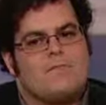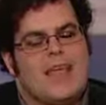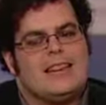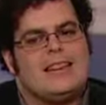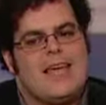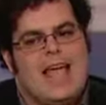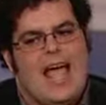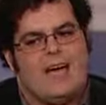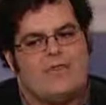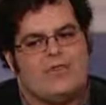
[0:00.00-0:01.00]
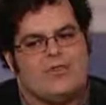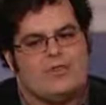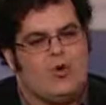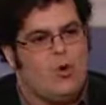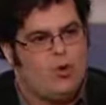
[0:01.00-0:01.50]
they have
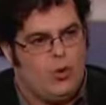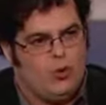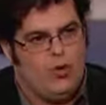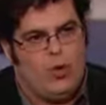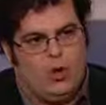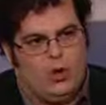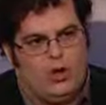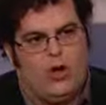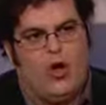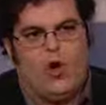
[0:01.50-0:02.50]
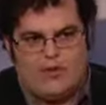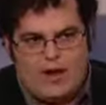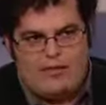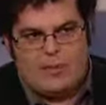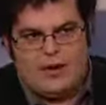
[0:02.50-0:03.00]
so pulled the wool
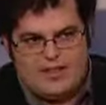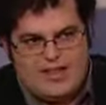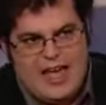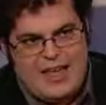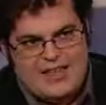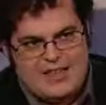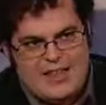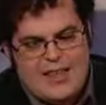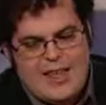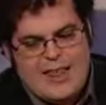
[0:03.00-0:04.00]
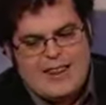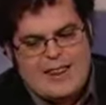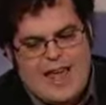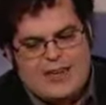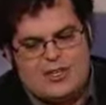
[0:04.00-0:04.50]
over everybody's eyes
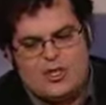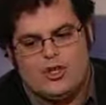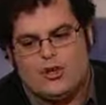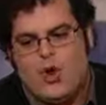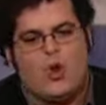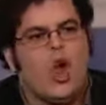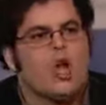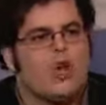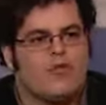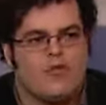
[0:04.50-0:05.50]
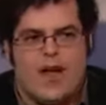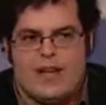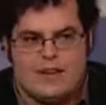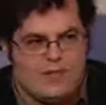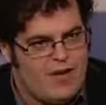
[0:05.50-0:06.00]
that you're no longer
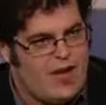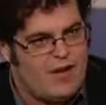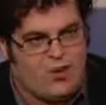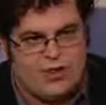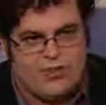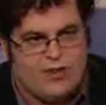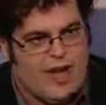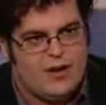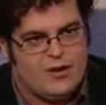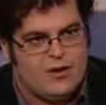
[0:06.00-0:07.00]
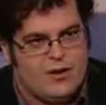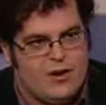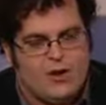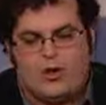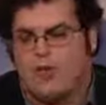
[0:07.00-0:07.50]
fighting fire with fire.
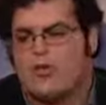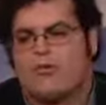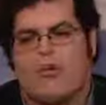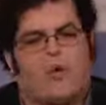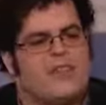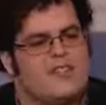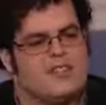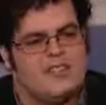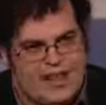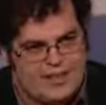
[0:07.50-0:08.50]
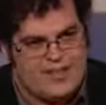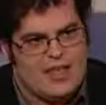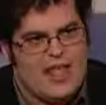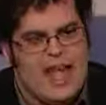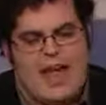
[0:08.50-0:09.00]
you're throwing sticks
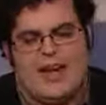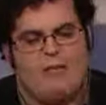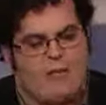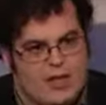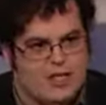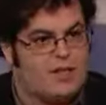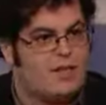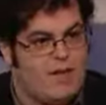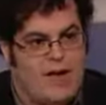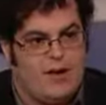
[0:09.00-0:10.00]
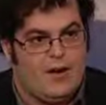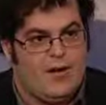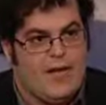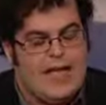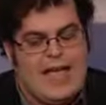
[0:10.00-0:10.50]
at a raging fire.
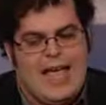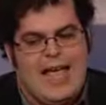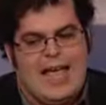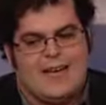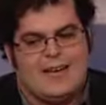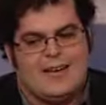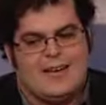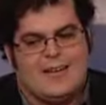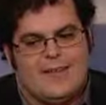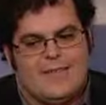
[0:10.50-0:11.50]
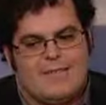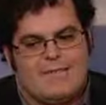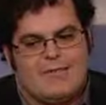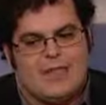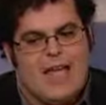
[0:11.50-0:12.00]
And
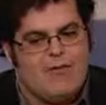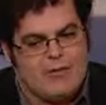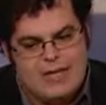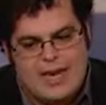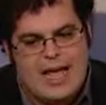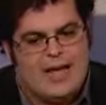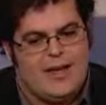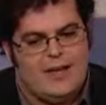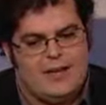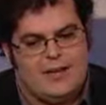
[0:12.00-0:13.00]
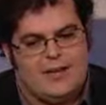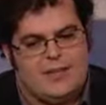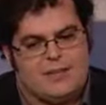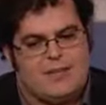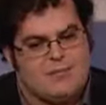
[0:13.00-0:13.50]
every day,
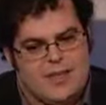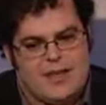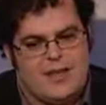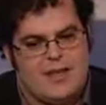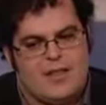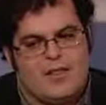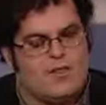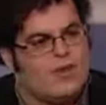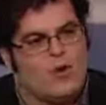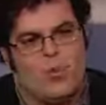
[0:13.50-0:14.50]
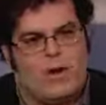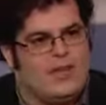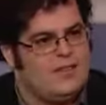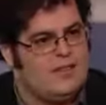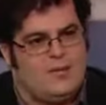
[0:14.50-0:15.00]
to me, they're
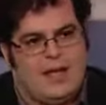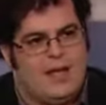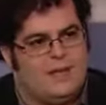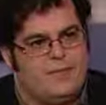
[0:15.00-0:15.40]
winning the debate.